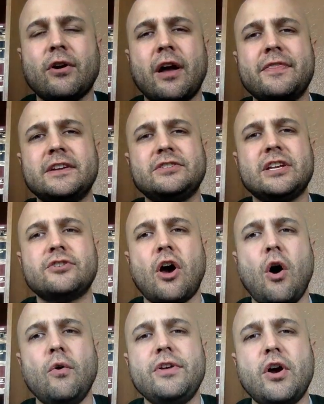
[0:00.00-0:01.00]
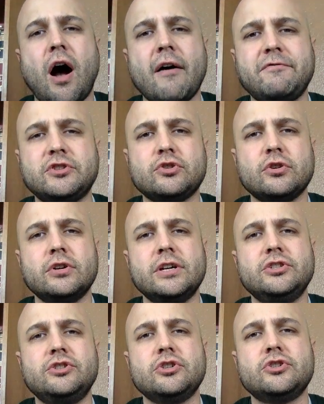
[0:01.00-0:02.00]
on this says, oh, the officer
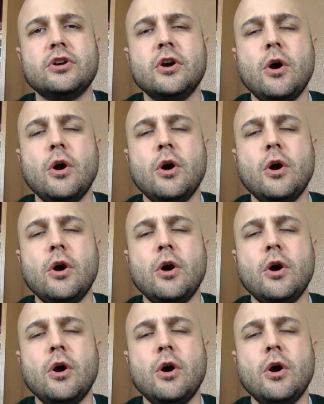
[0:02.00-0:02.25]
is just